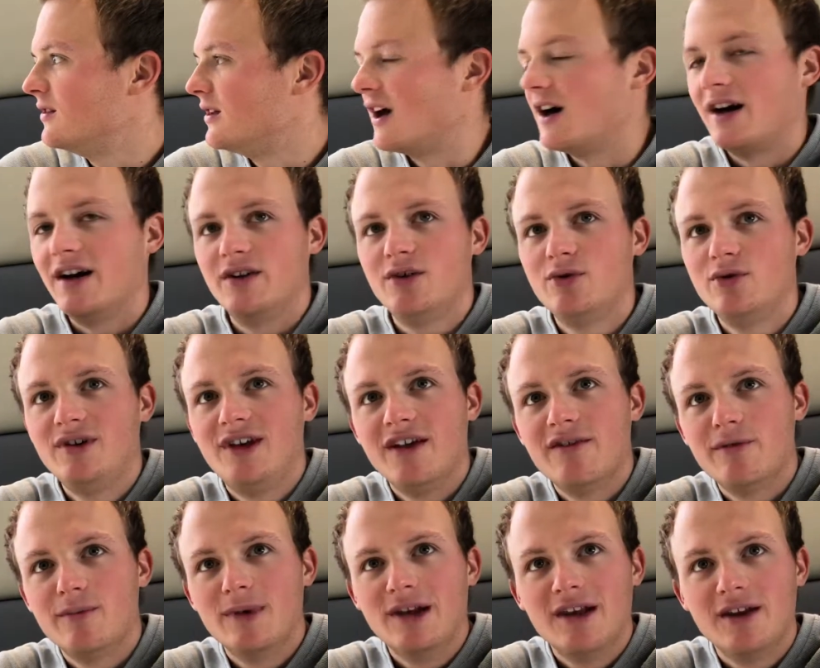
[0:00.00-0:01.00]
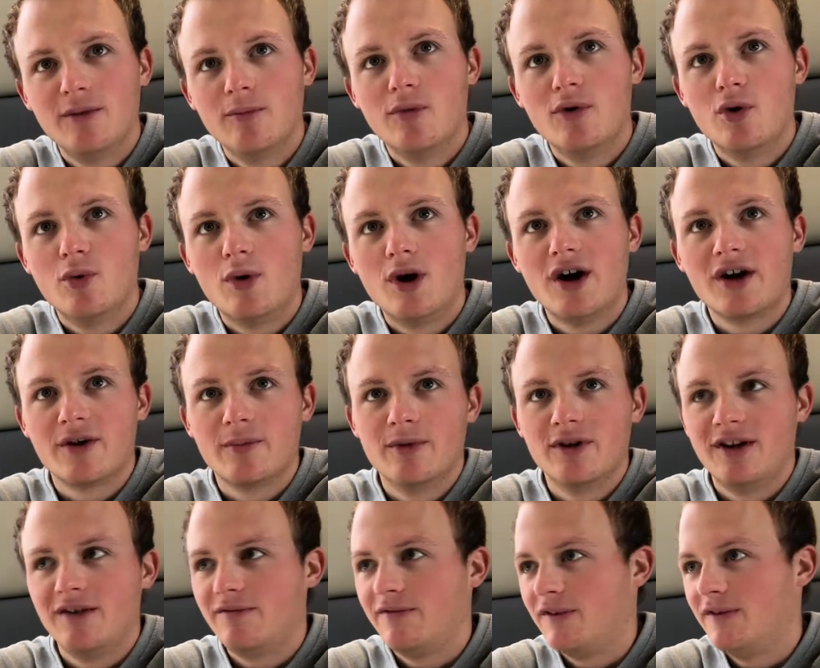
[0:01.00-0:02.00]
yeah, I could give him a little more water,
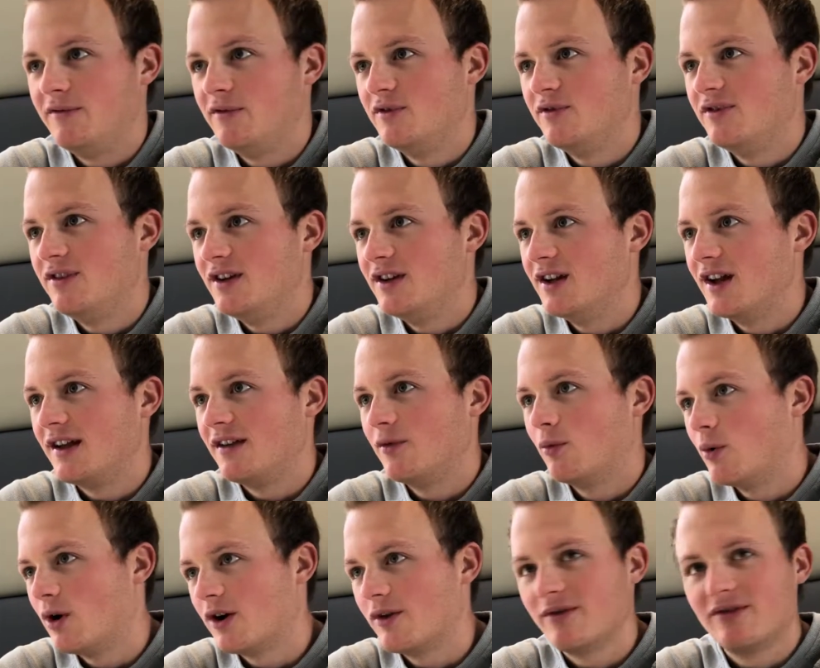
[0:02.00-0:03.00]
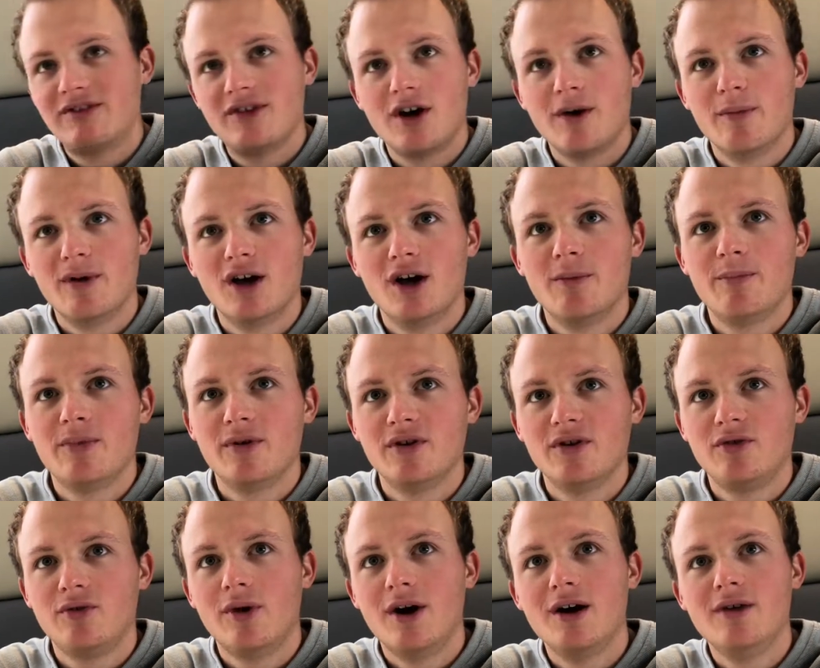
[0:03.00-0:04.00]
but if you see that the water is coming up
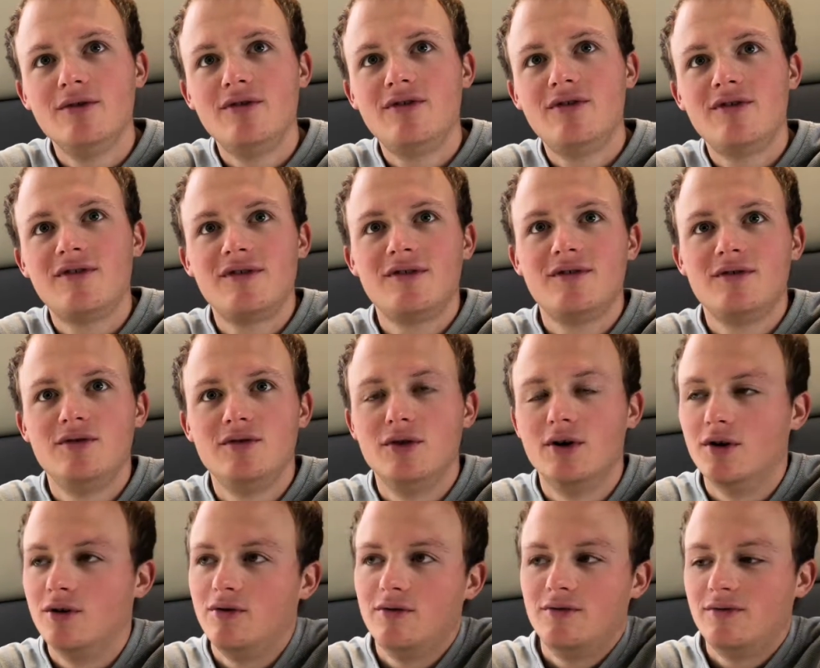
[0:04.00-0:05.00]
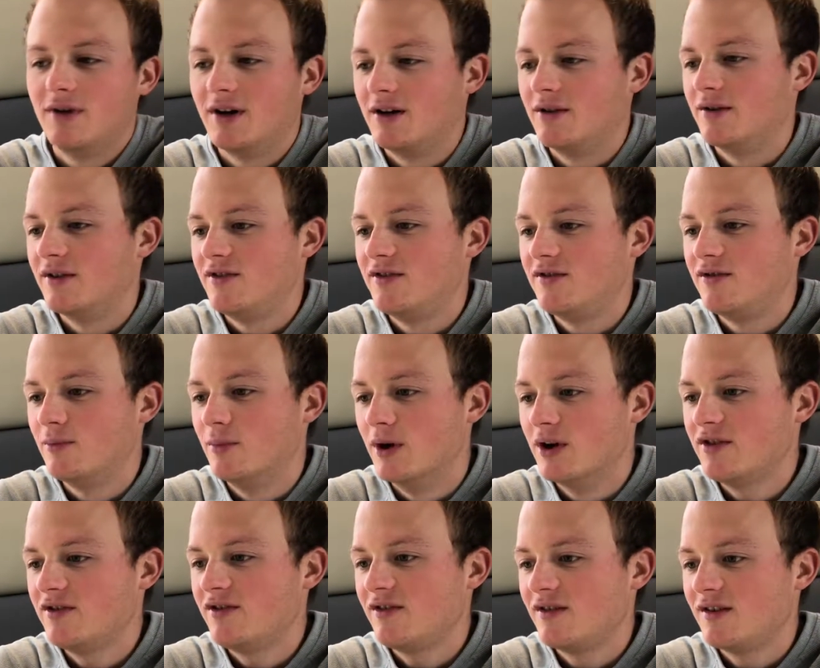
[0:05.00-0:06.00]
on the ground, you know, well, it's too
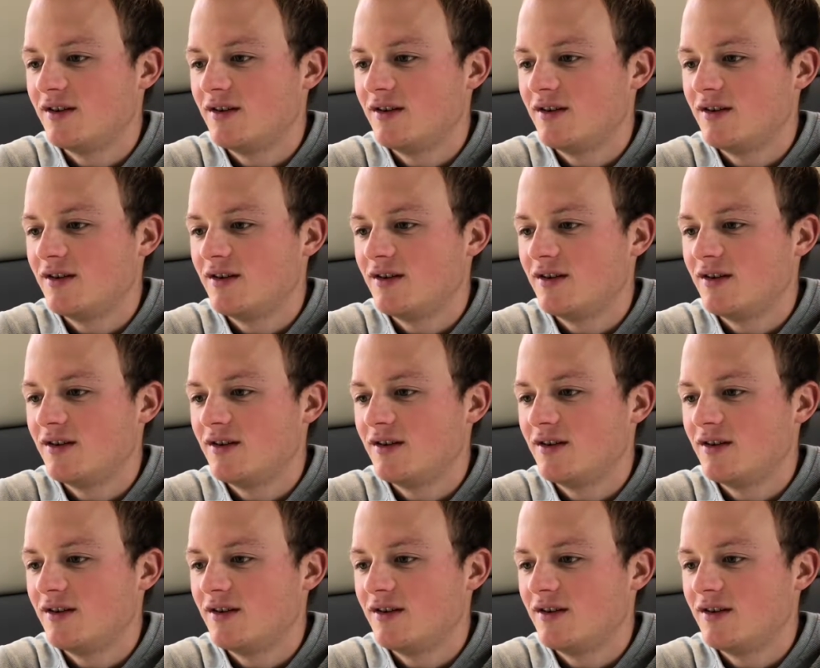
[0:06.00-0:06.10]
much.